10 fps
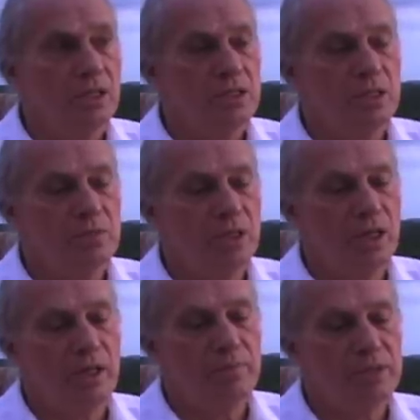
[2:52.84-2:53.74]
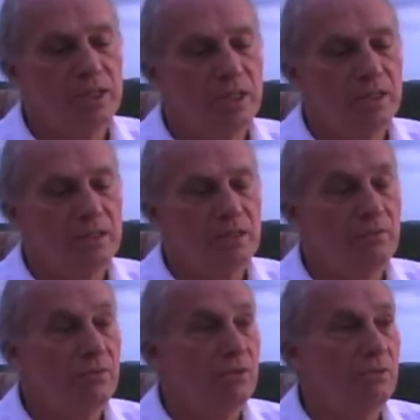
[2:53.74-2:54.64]
sometimes get
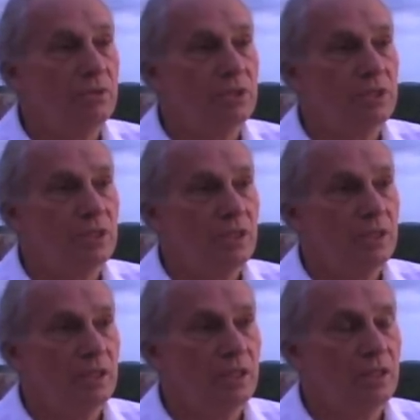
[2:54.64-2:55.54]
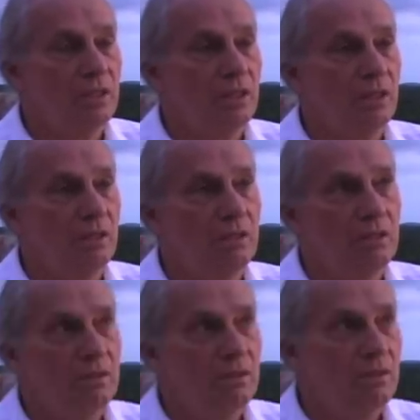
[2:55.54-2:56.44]
confused. They get a little
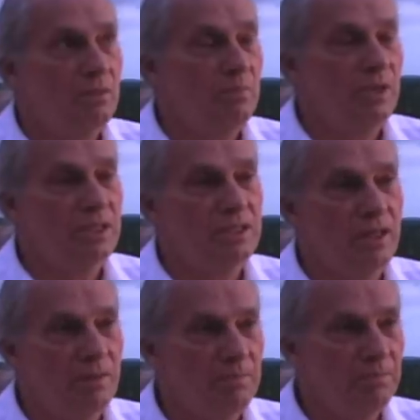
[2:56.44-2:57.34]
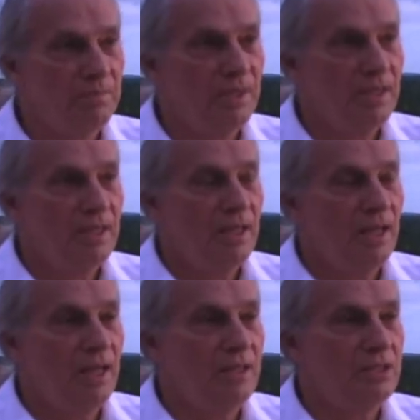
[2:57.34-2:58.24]
mixed up.
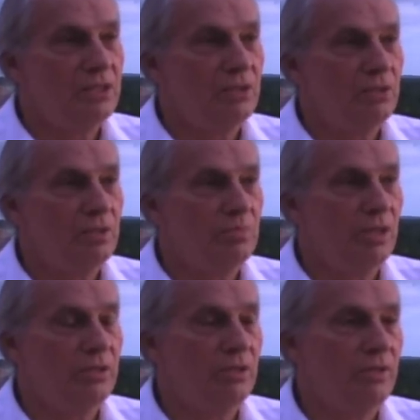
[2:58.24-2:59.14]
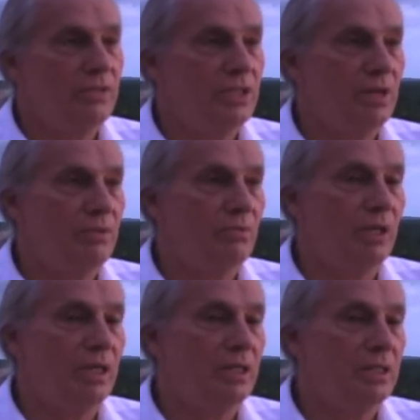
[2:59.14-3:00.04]
And so the Brotherhood of the Seven
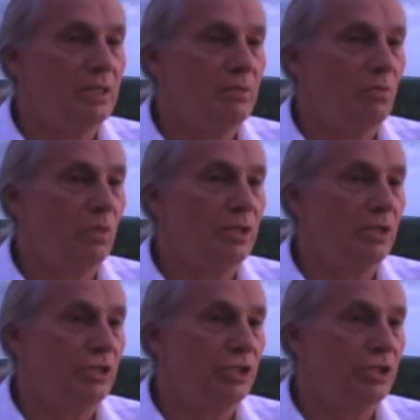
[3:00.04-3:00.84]
Rays, what their